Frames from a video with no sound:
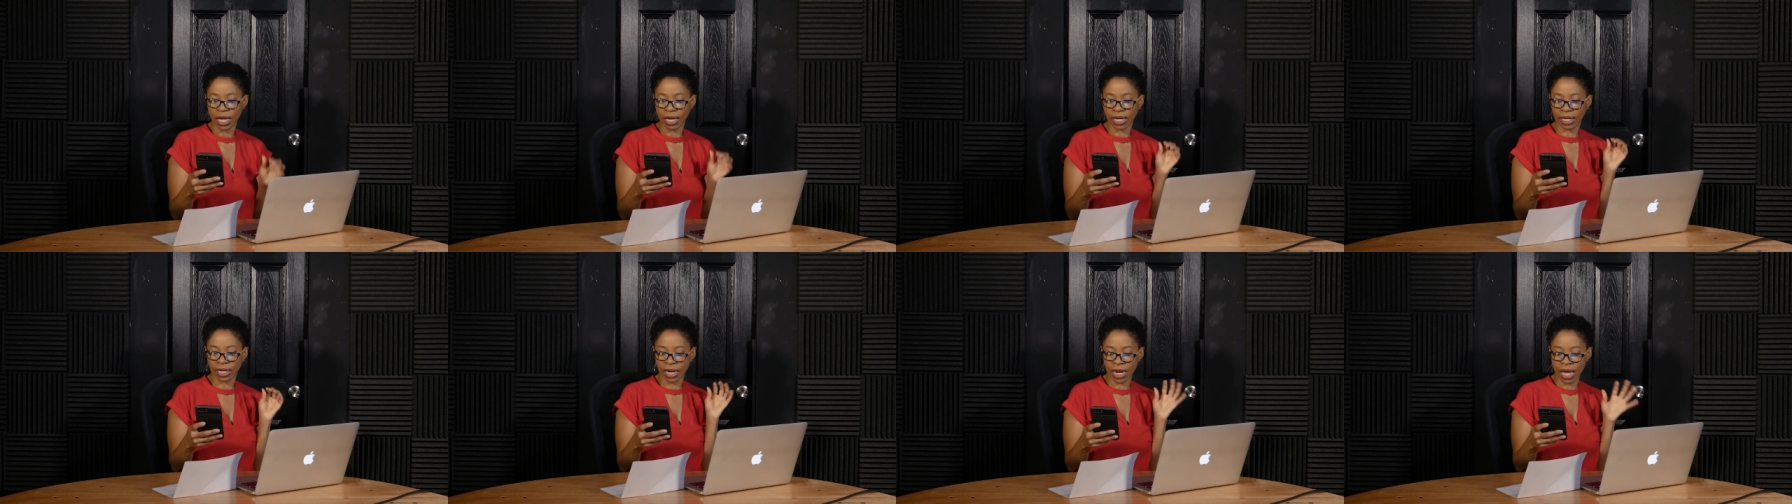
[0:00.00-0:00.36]

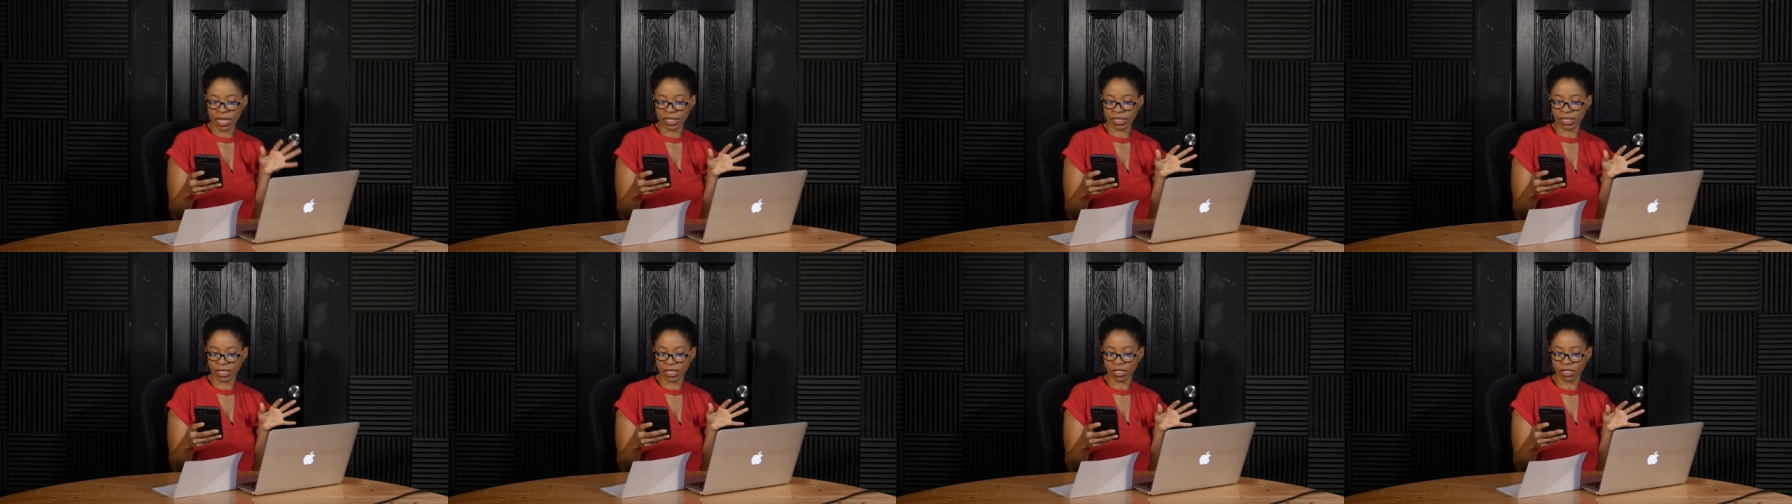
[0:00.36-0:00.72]

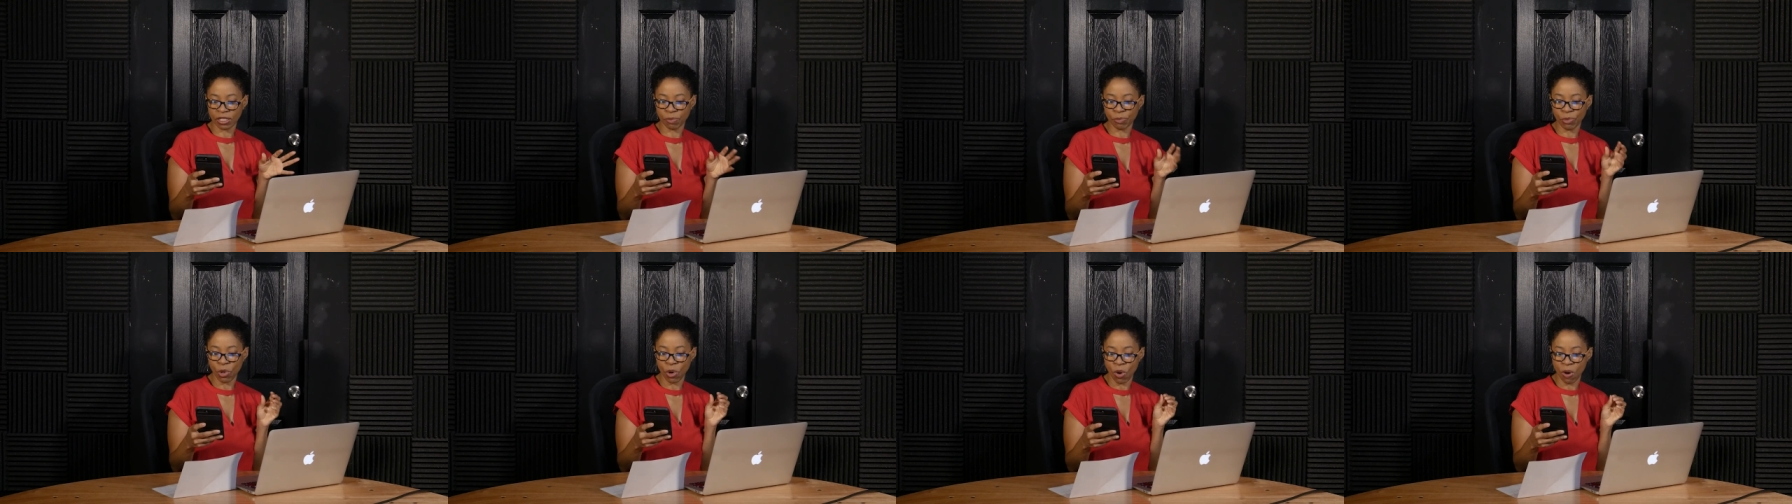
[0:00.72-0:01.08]
Gracias
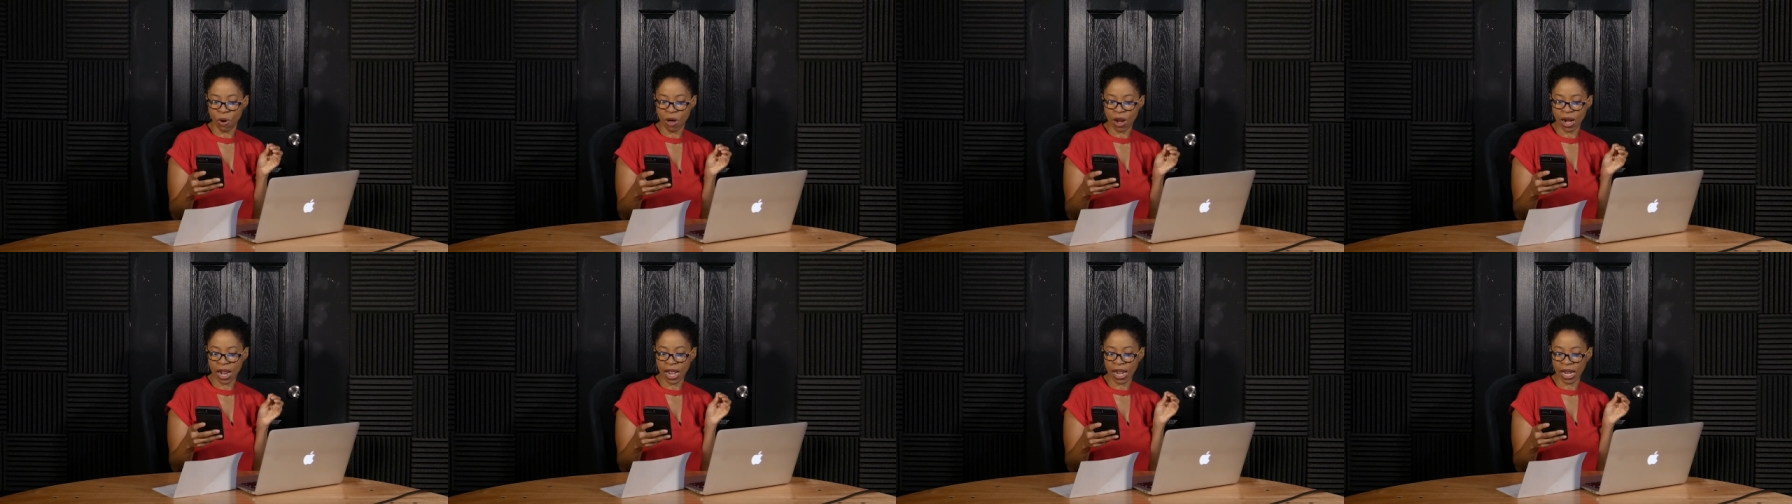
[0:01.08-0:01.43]

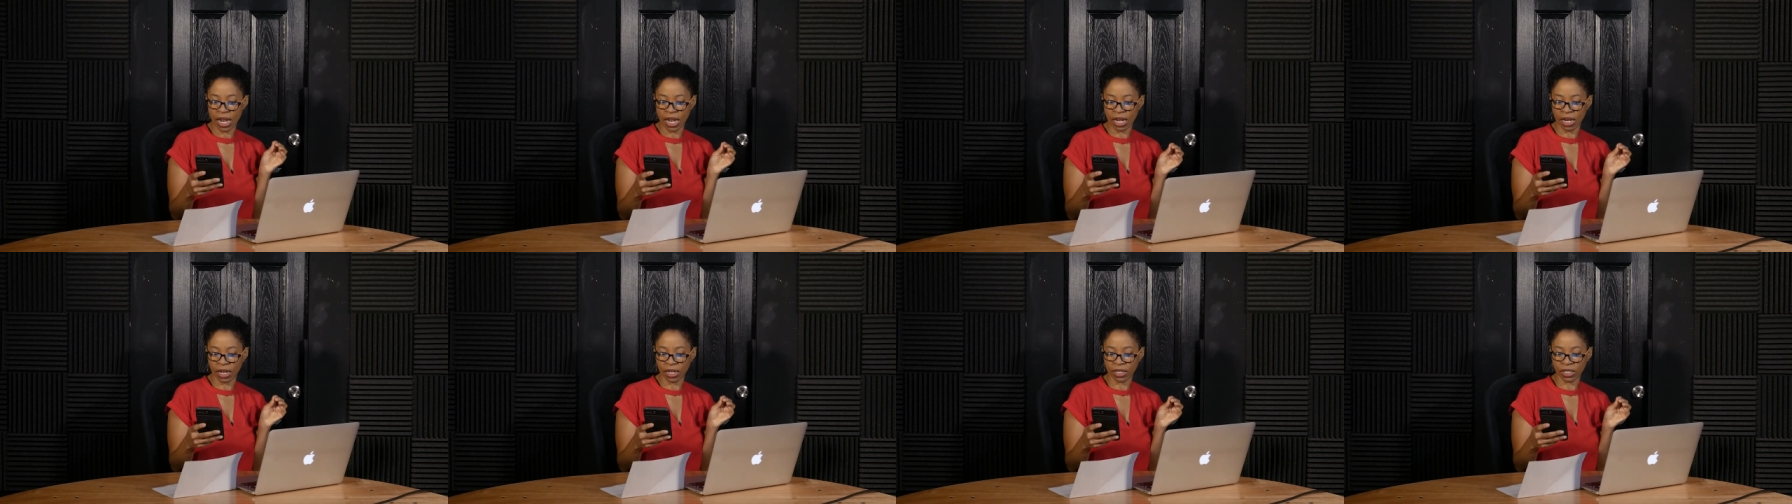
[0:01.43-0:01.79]
por
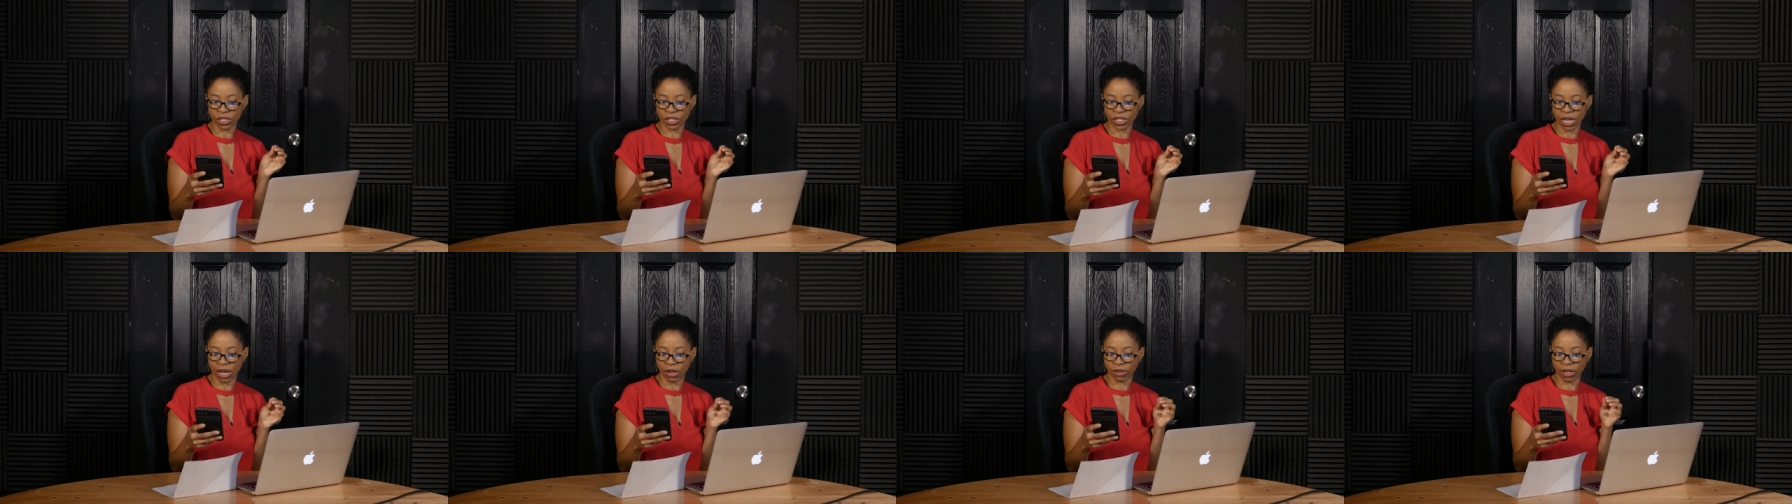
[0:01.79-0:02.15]
el
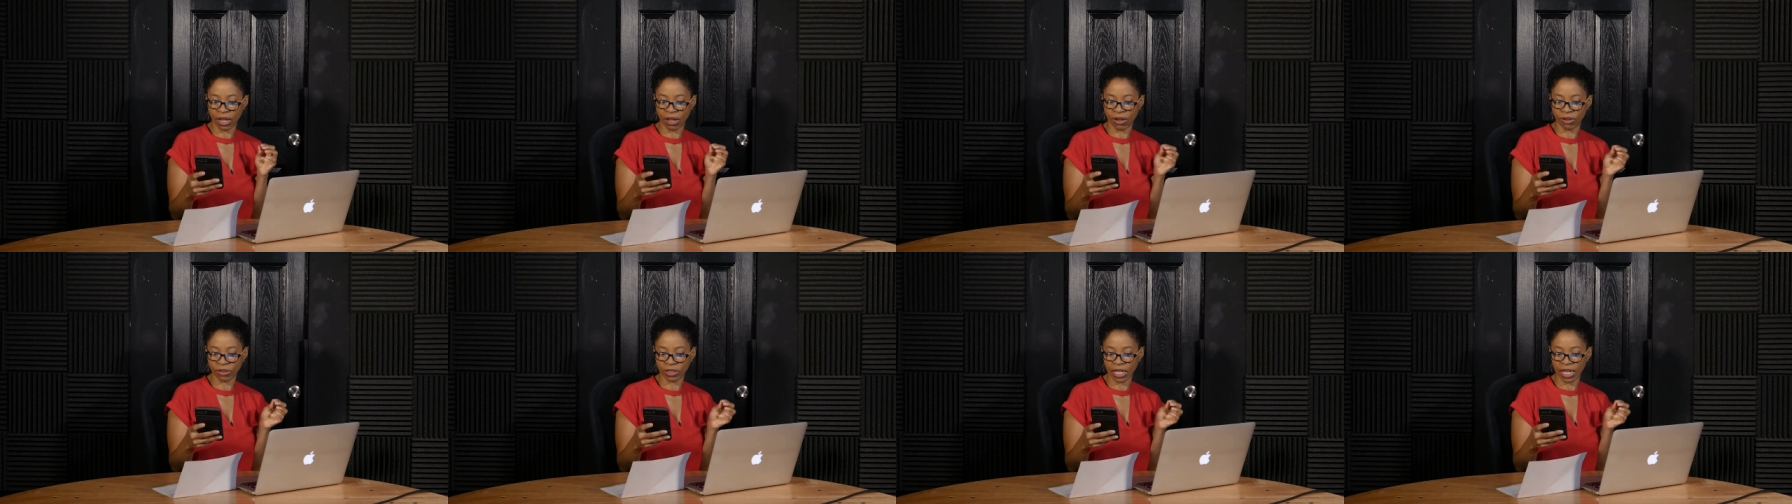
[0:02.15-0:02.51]
shout
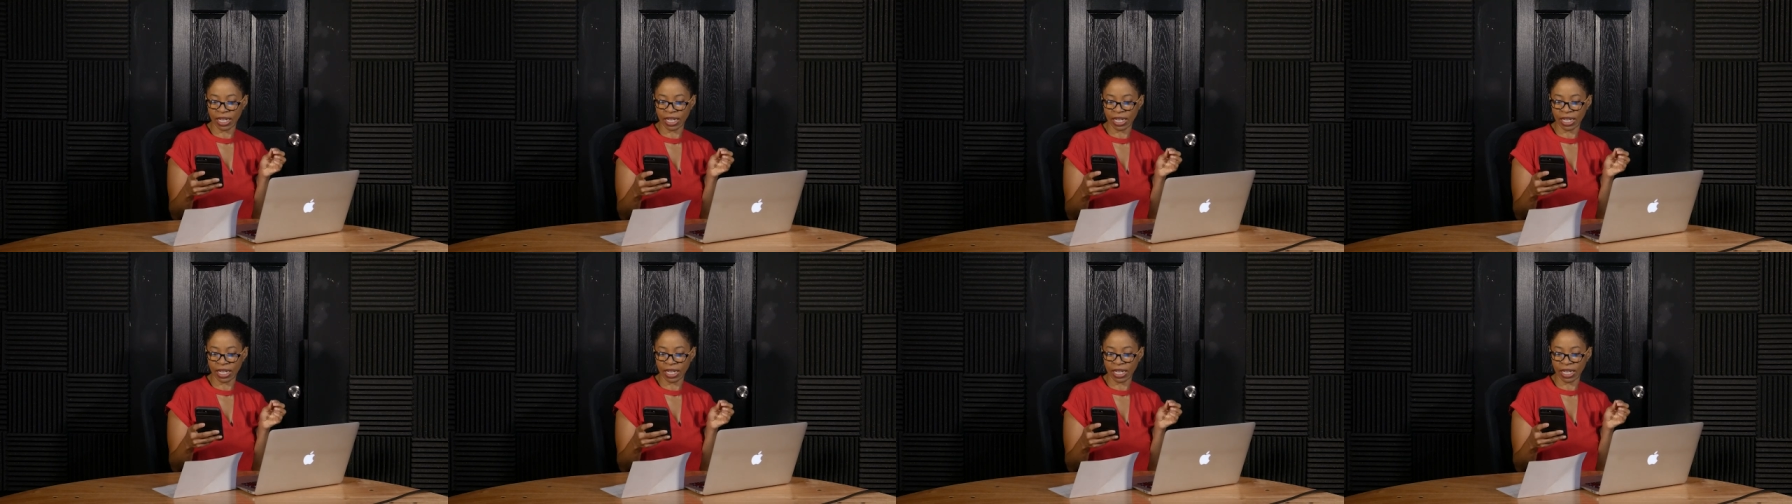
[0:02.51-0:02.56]
out.